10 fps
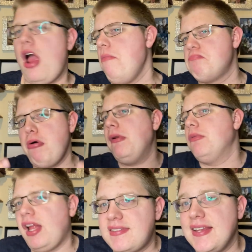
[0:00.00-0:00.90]
I probably
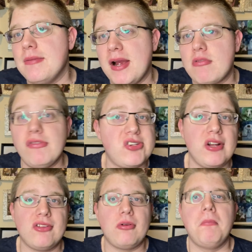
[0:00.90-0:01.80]
would like to see the Macro
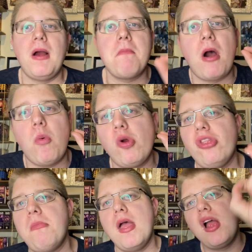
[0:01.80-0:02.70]
return at some point, but I want
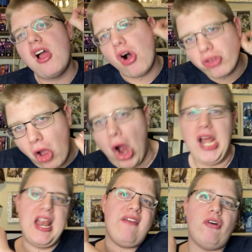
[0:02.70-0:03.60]
them on the
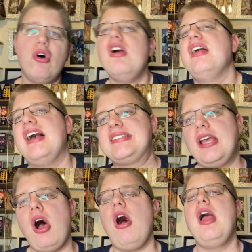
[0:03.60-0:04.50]
high level as they
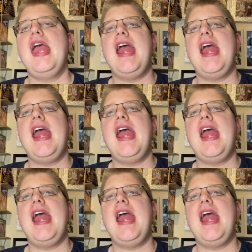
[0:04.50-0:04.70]
are